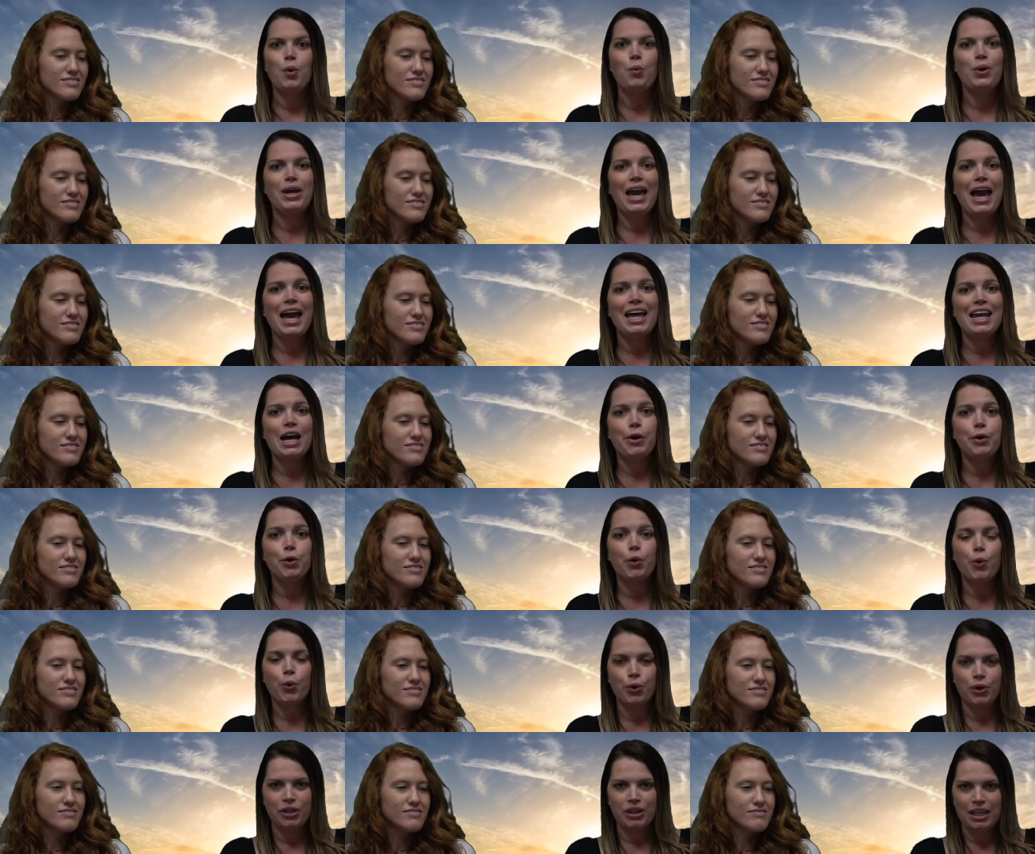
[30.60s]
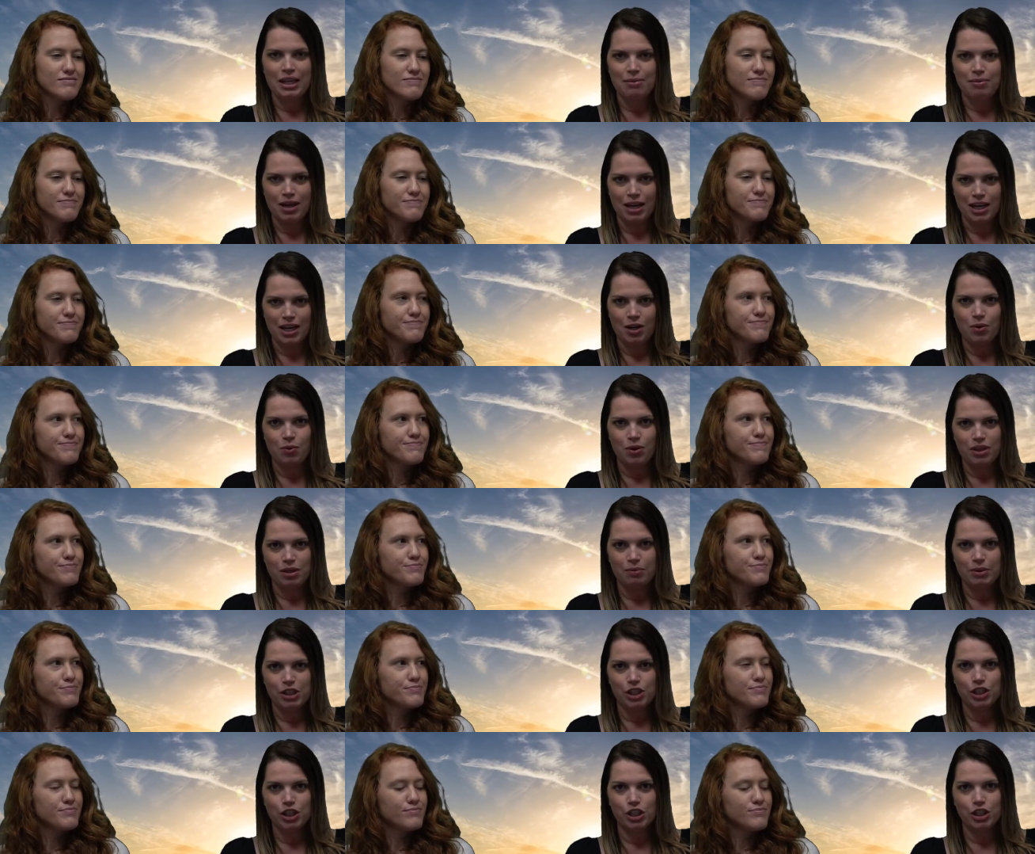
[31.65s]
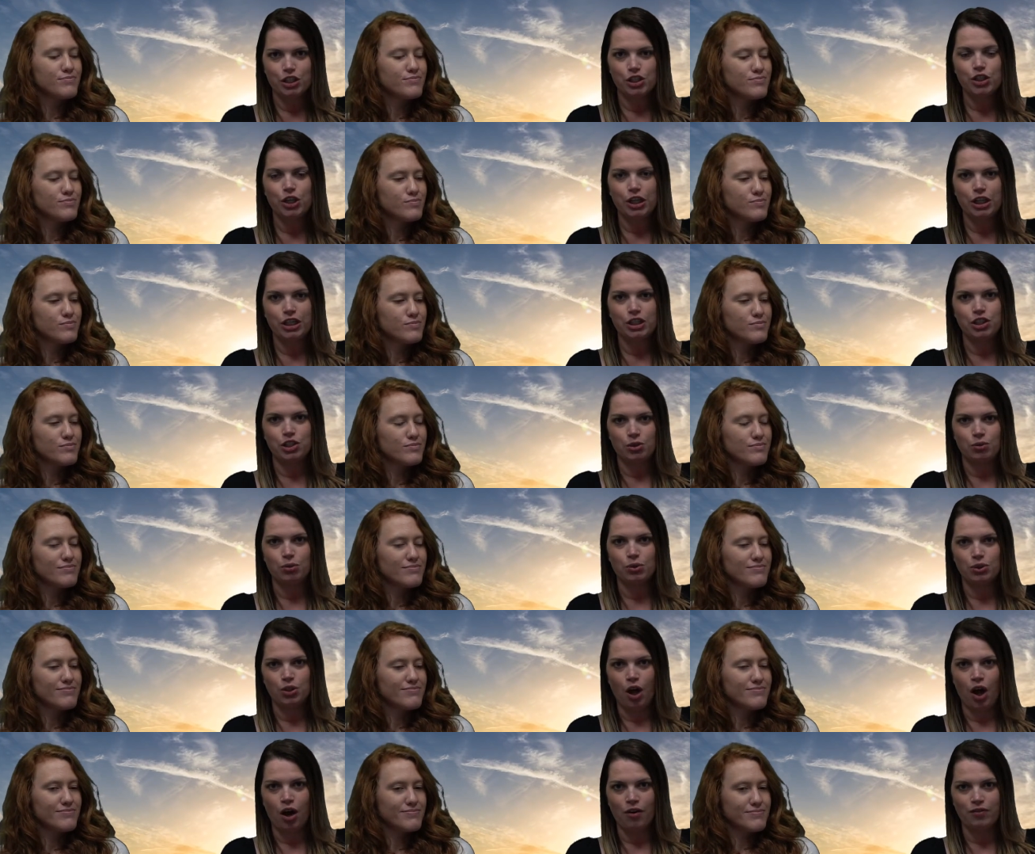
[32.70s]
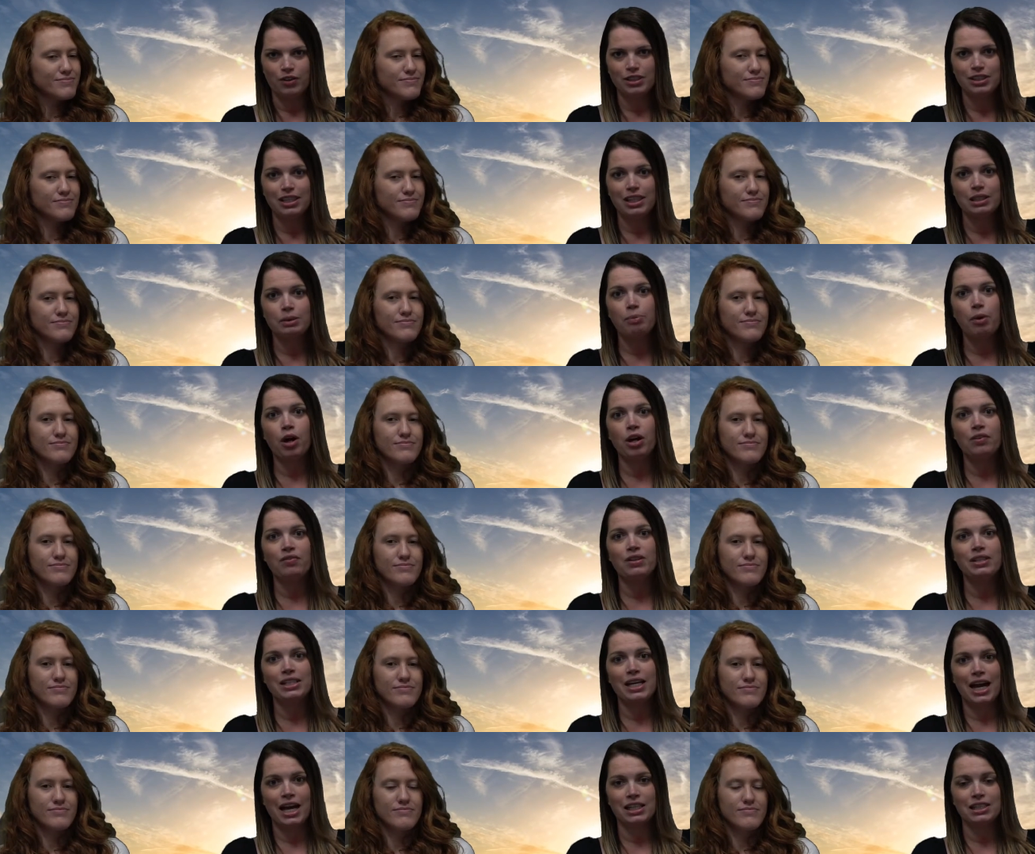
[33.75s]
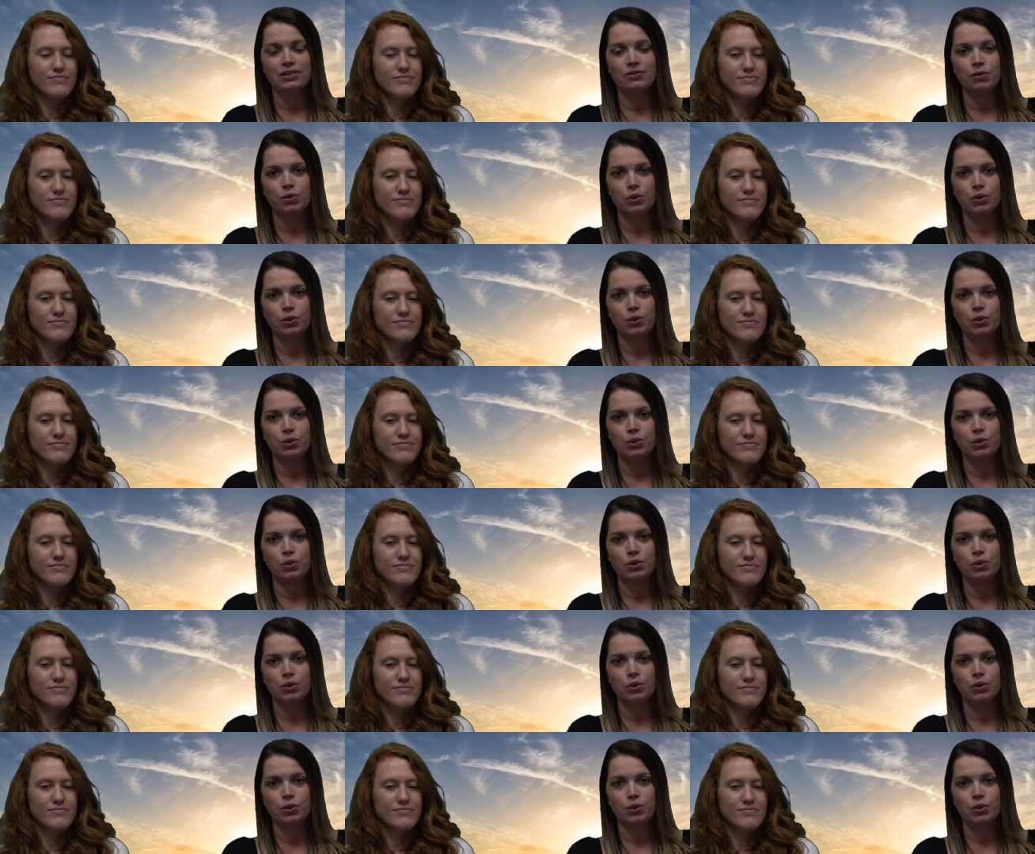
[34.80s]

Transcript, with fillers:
Speaker 1: We had our quarterly meeting with the Michigan Attorney General's Office as part of a task